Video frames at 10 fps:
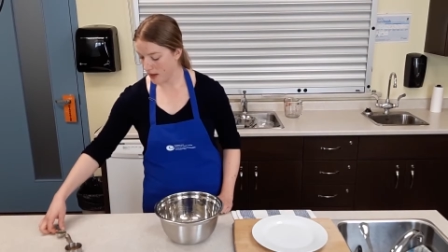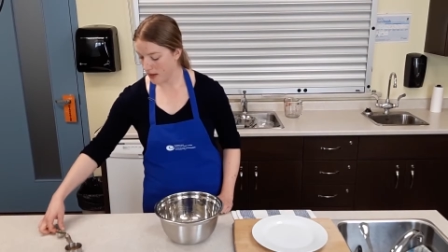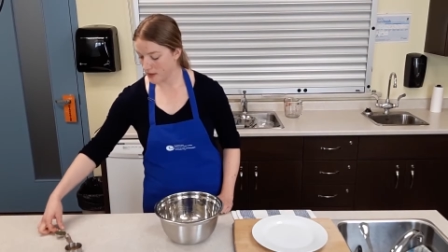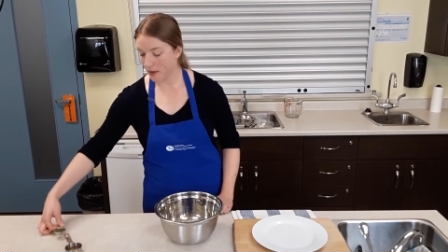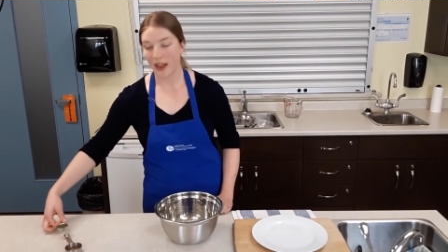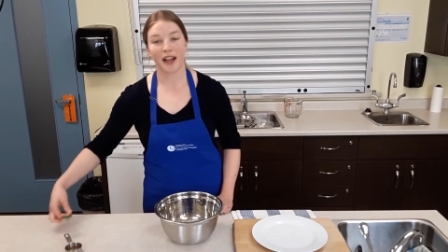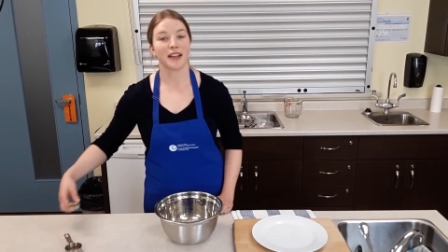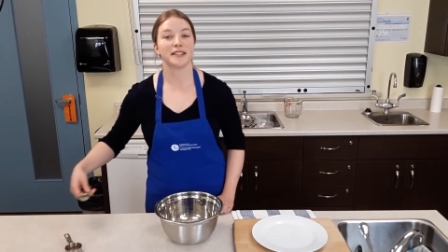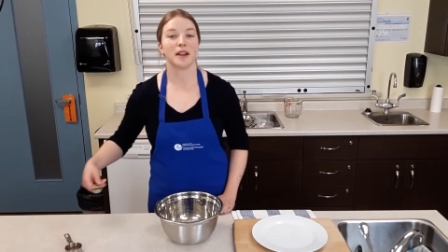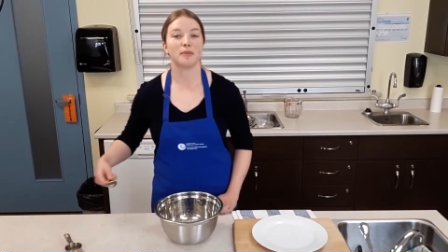So like I
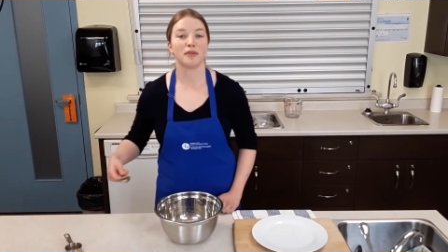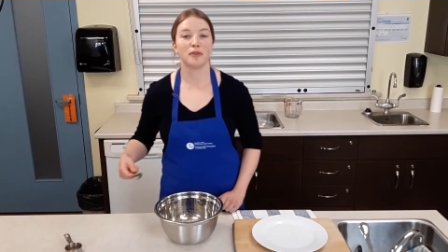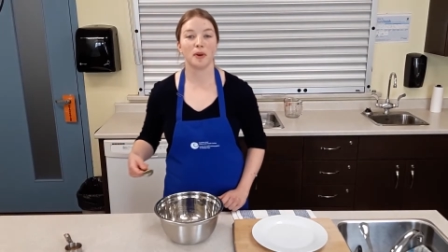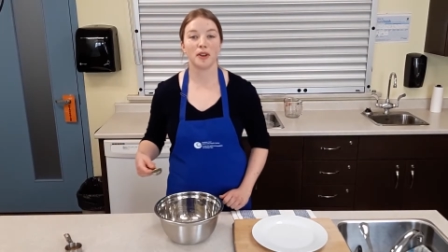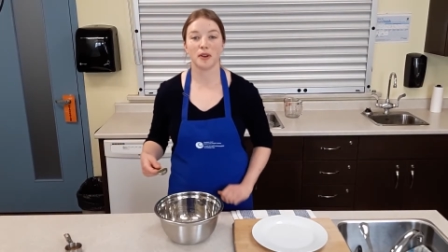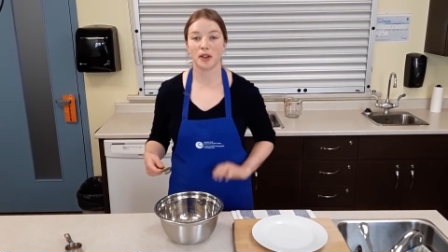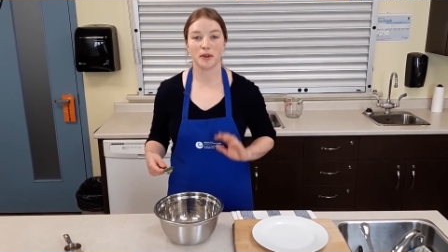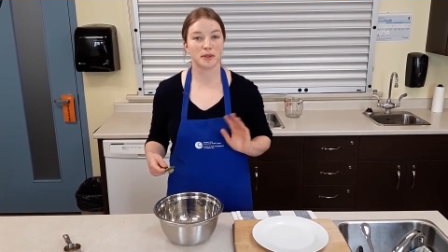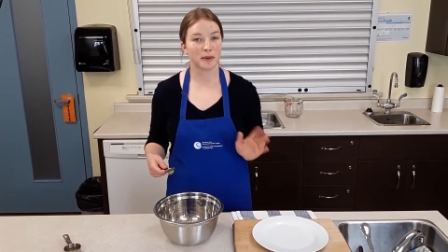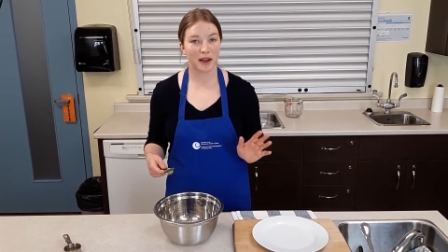said before, you can
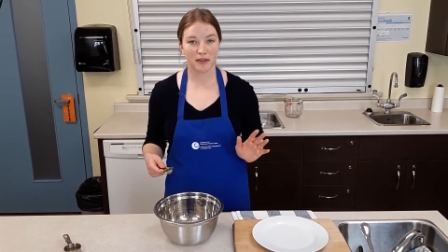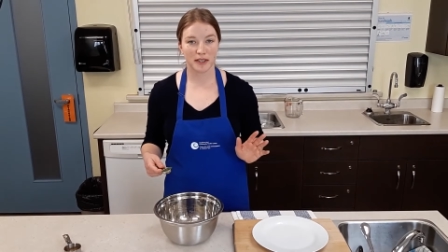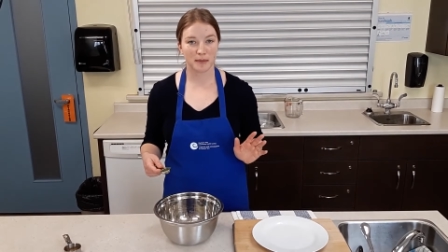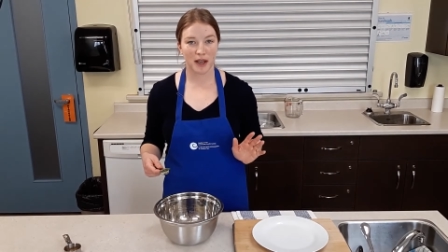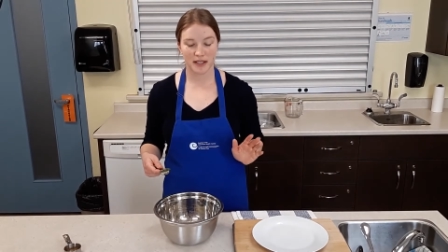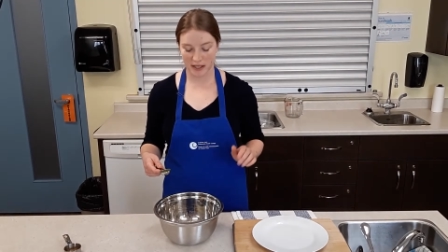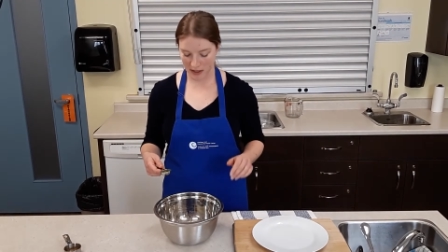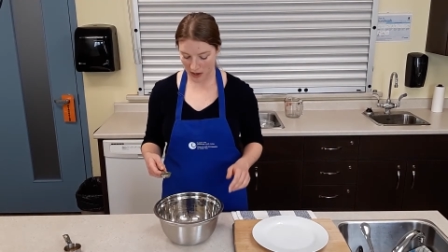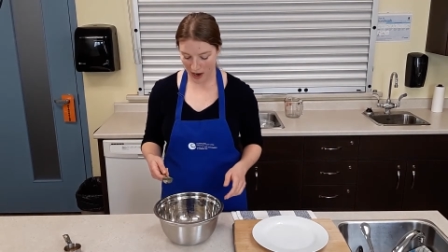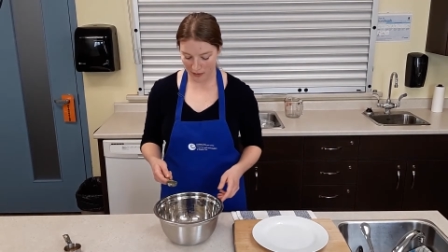use whatever spices
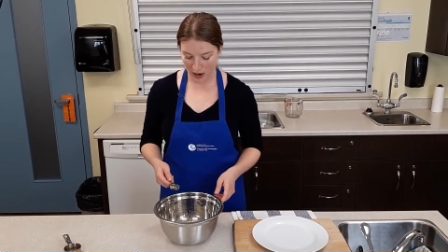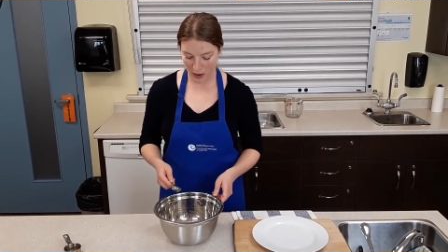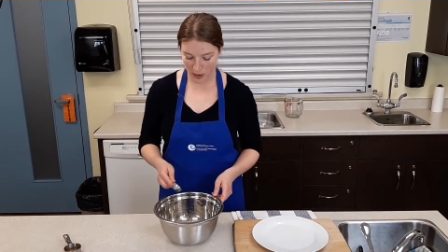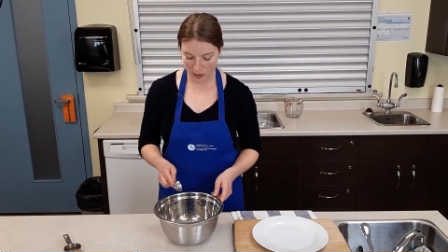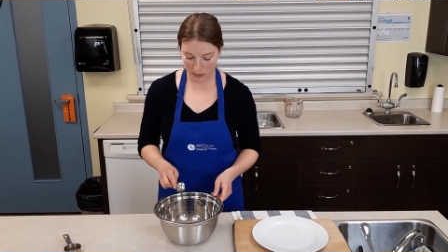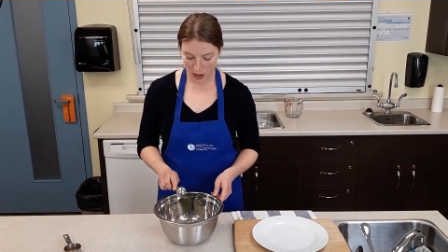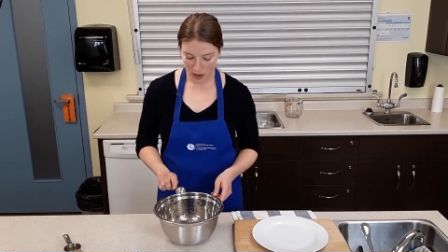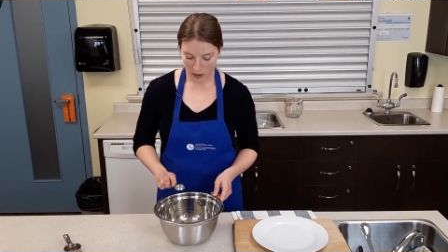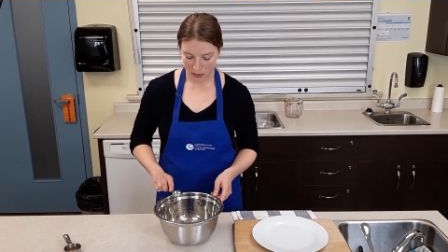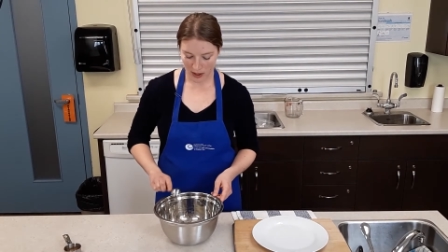you have at home,
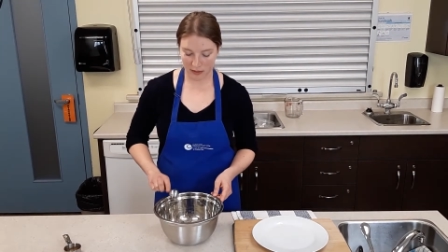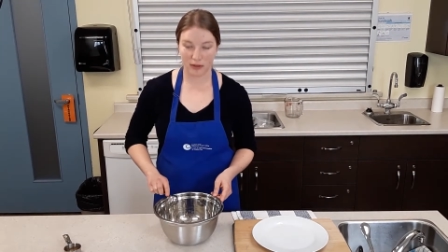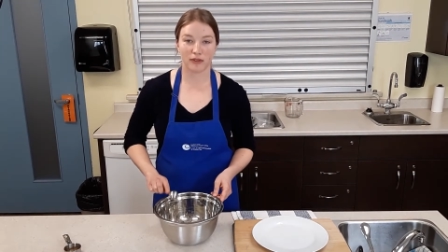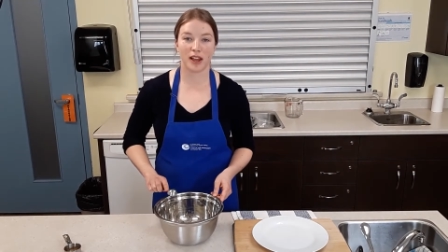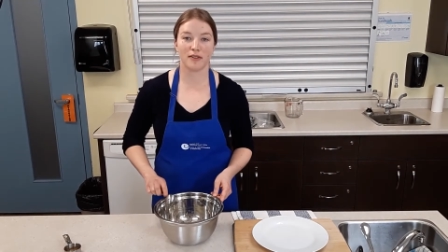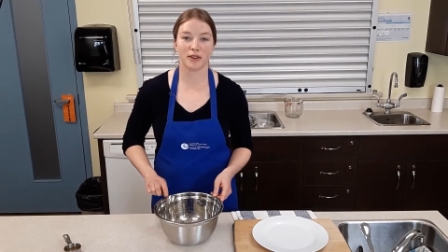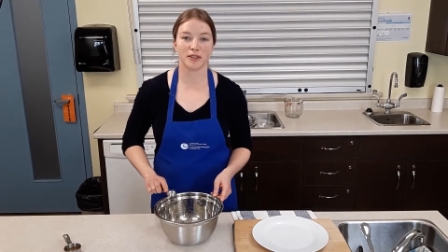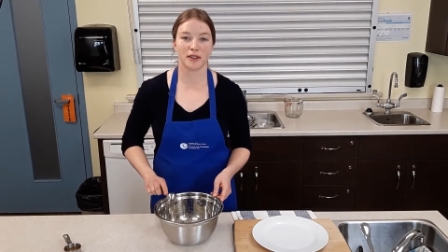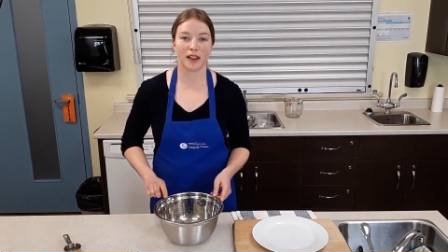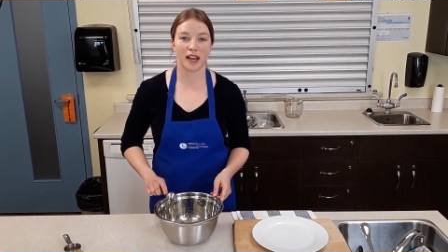whatever flavors
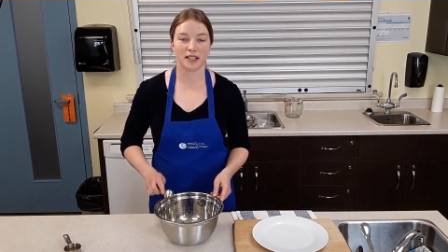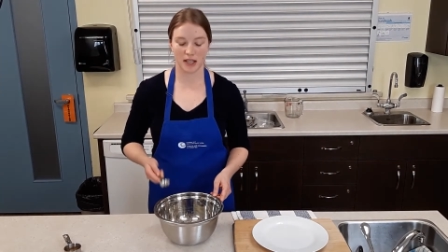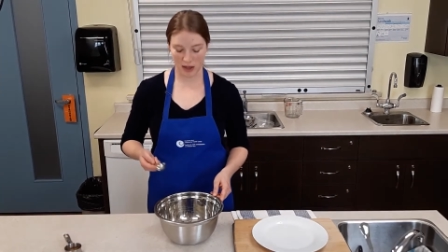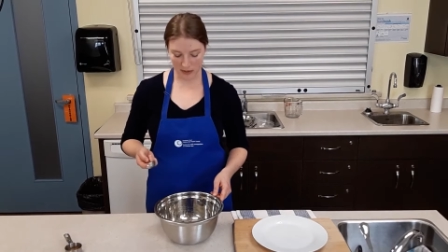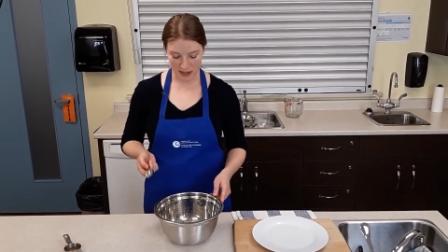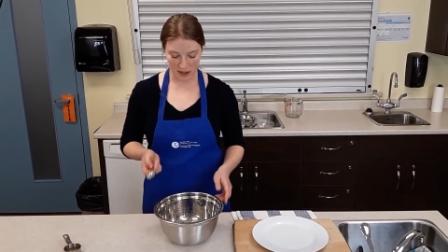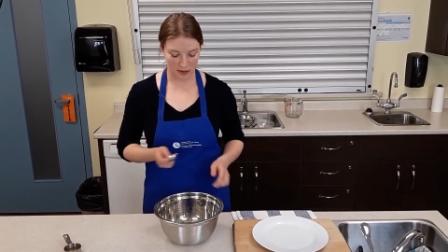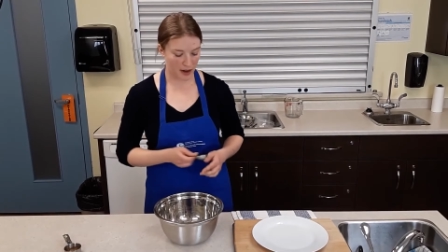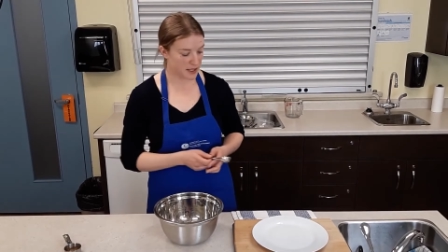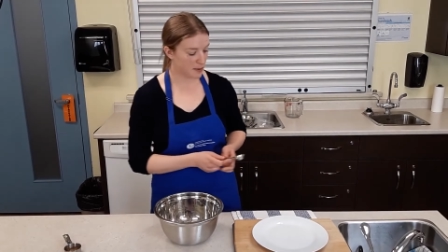you'd like to use in your
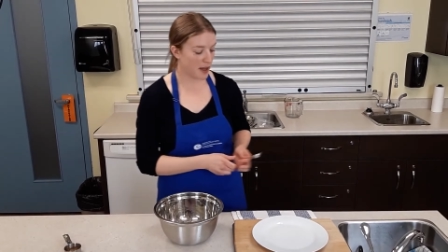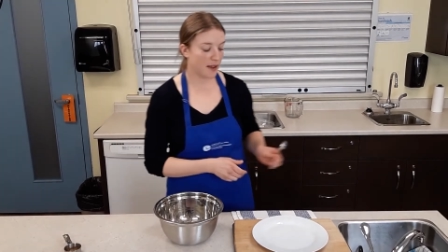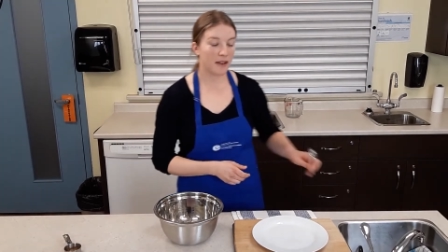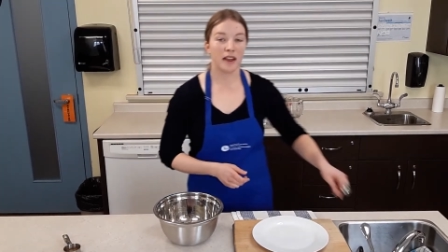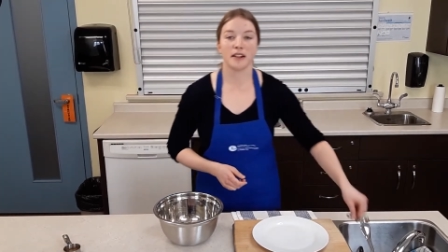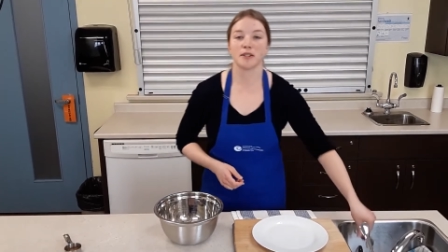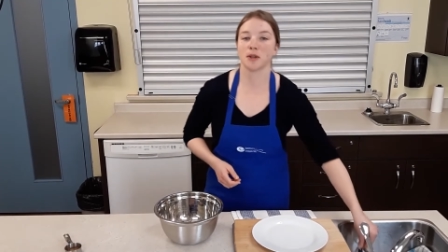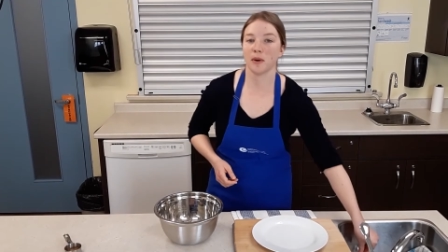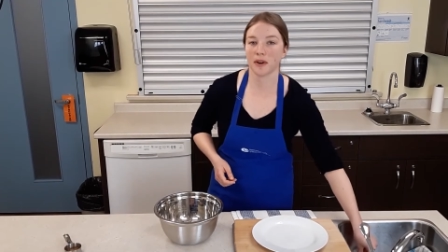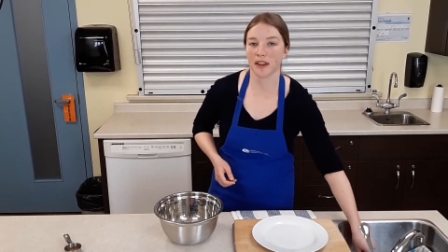recipe. It's
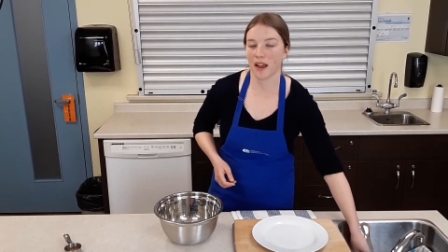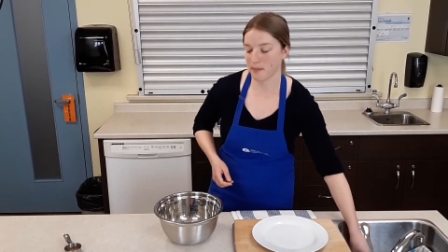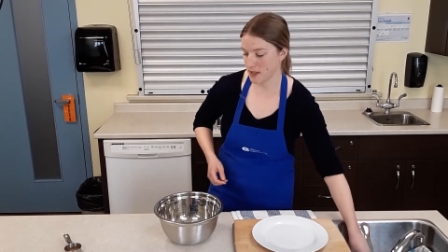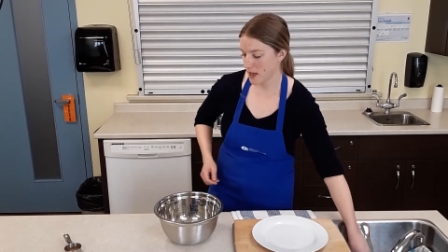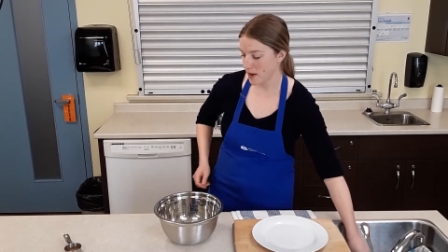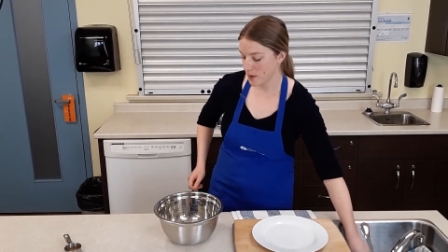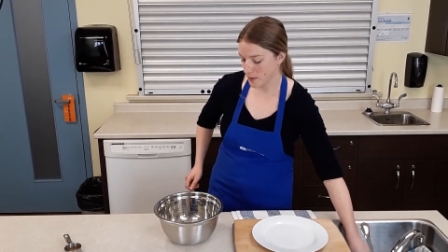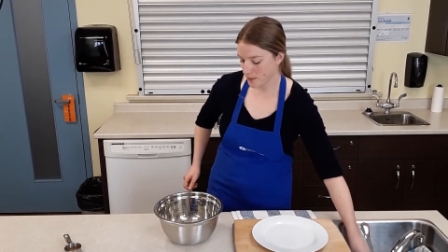totally up to you.